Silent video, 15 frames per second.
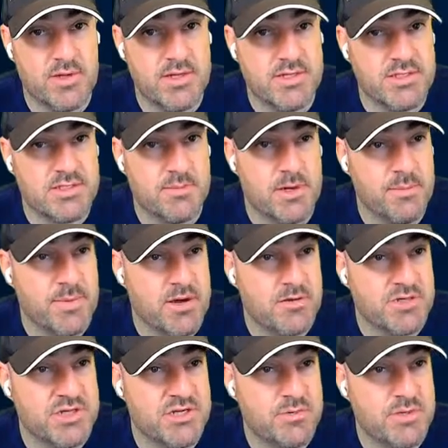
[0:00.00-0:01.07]
it into my
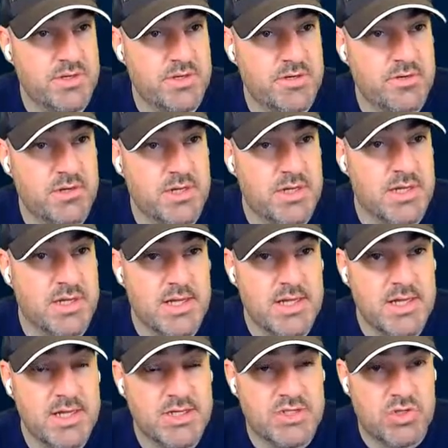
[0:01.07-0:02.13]
PowerShell window.
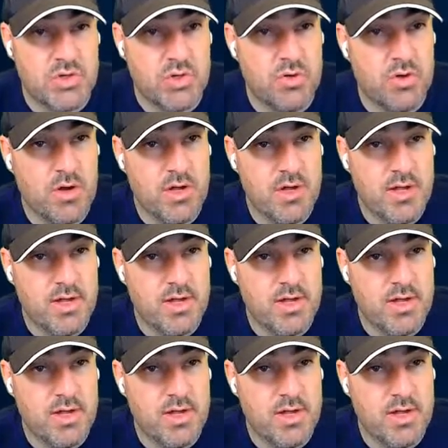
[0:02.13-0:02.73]
So